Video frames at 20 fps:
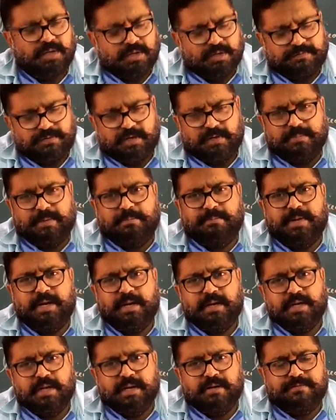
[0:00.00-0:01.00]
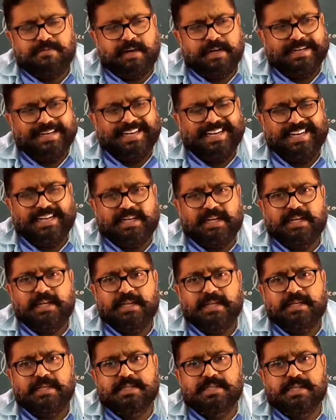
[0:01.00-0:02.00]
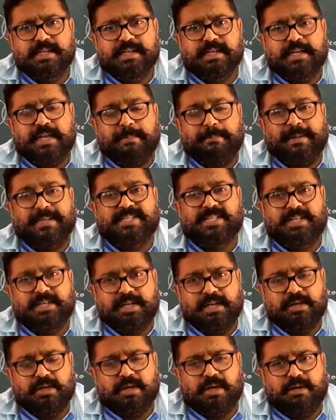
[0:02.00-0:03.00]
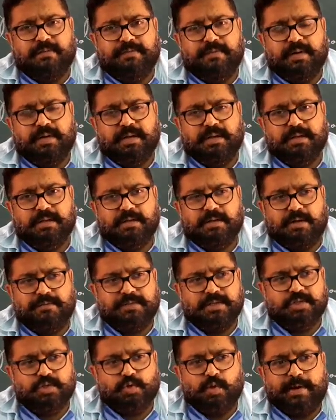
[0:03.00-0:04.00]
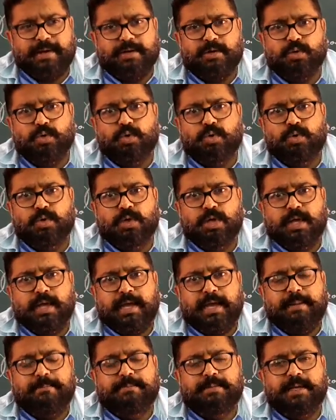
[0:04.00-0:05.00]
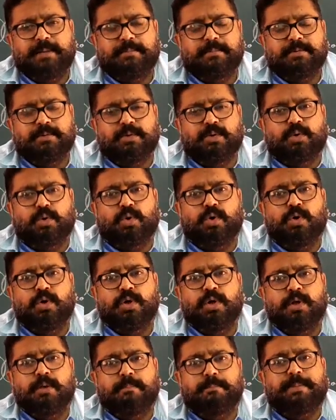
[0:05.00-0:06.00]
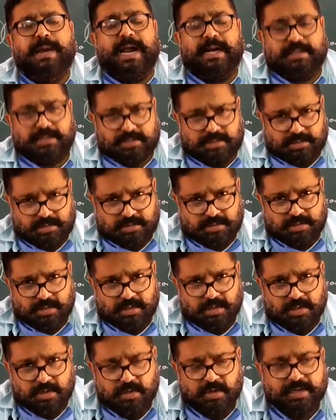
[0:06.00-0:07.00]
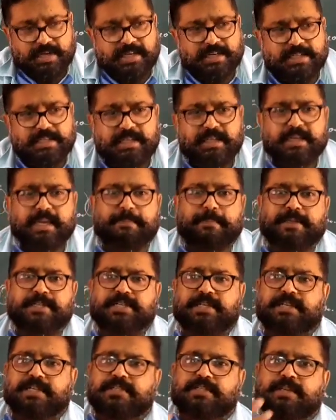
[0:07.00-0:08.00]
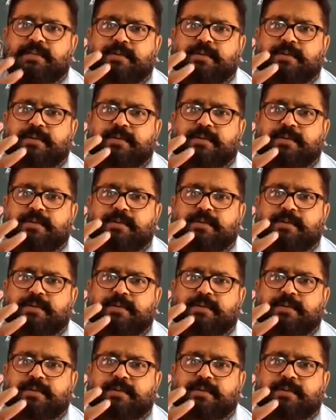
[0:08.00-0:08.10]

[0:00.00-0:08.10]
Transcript: if you remember, fertility is the capacity of the soil to help them grow plants. Okay, it is the capacity,